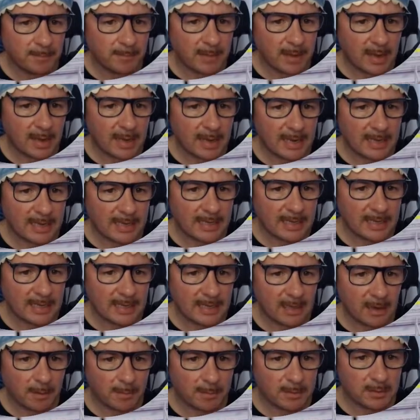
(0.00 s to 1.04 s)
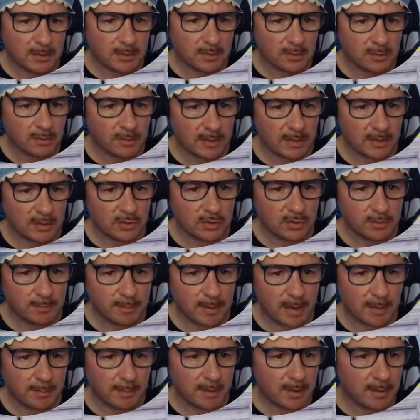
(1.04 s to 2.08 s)
Heading in the opposite direction,
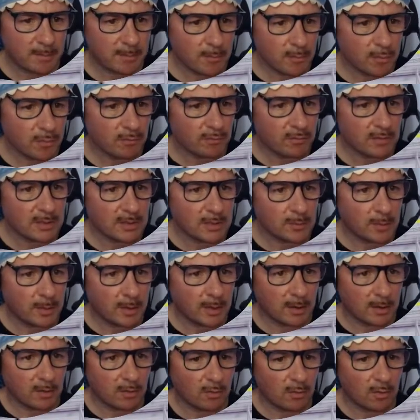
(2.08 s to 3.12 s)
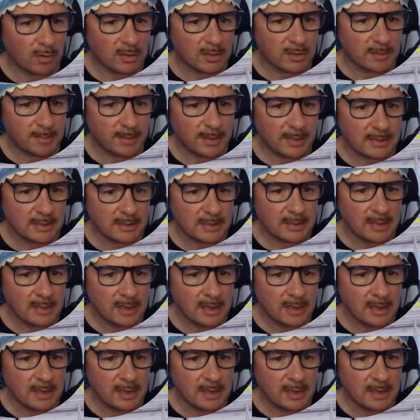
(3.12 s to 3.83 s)
but I'm going to move this one across a bit